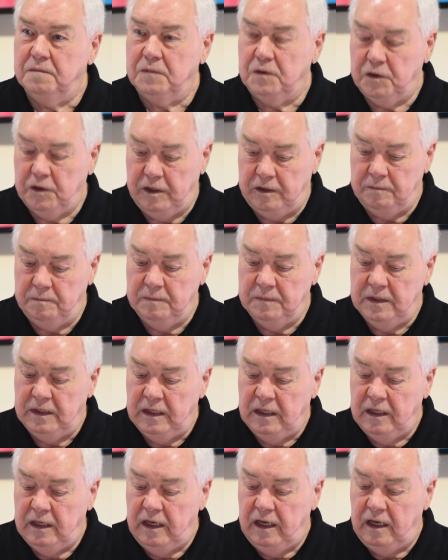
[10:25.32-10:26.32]
Good.
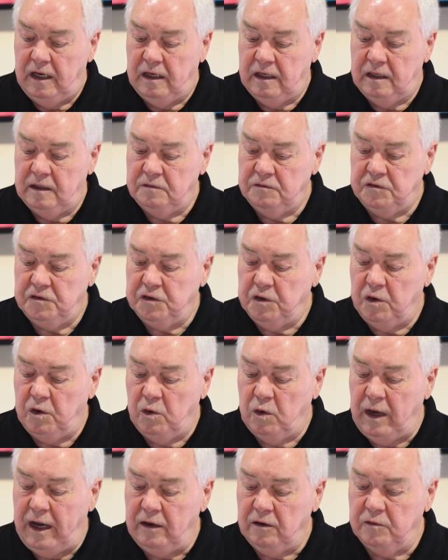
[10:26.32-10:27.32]
Uh,
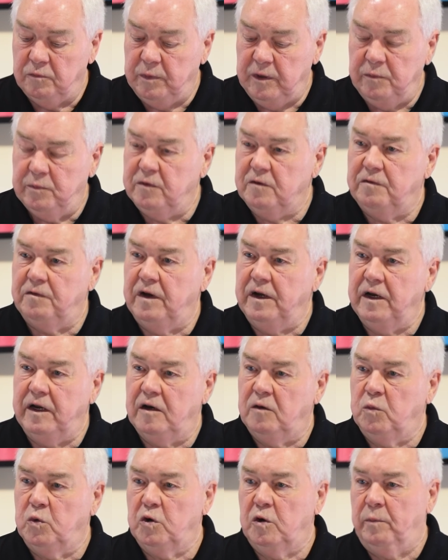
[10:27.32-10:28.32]
so, how do people find
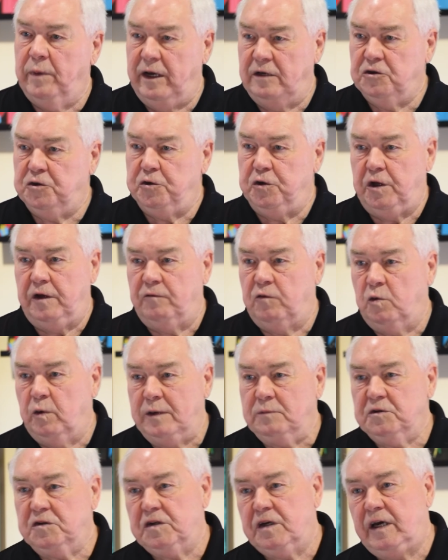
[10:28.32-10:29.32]
out more about you? Do you have a
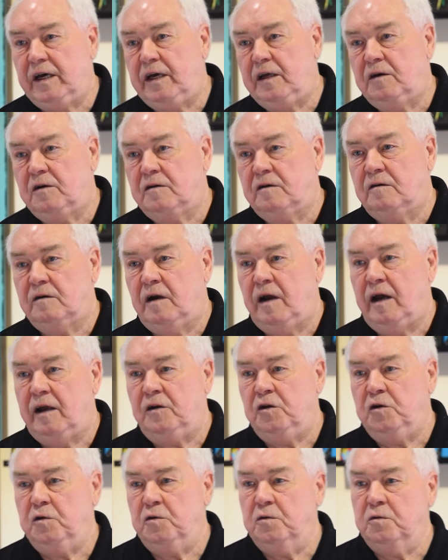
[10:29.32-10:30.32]
website or how
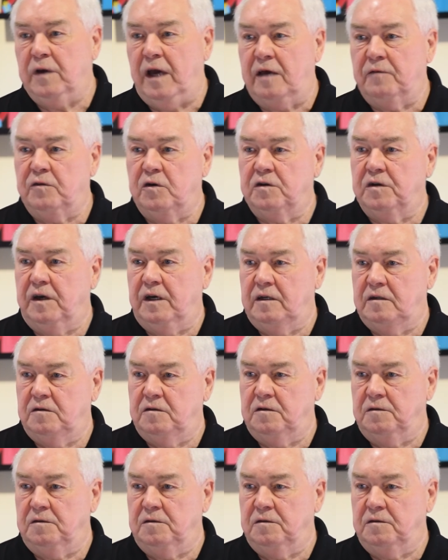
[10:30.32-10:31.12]
do you advertise?